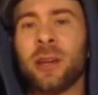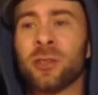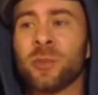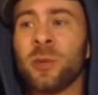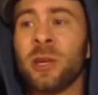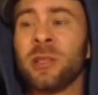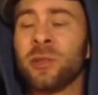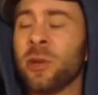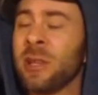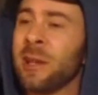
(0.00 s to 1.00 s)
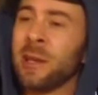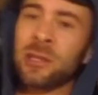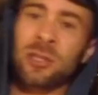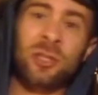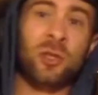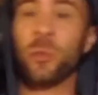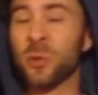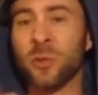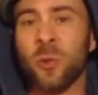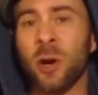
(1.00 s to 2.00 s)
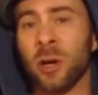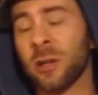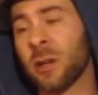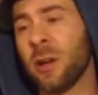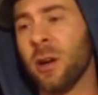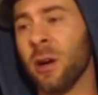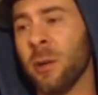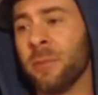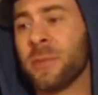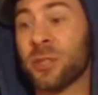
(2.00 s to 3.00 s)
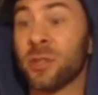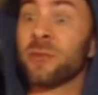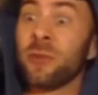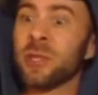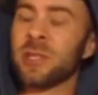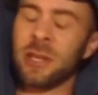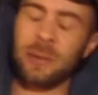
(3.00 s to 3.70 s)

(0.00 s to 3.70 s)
Here's me doing like super swung just for a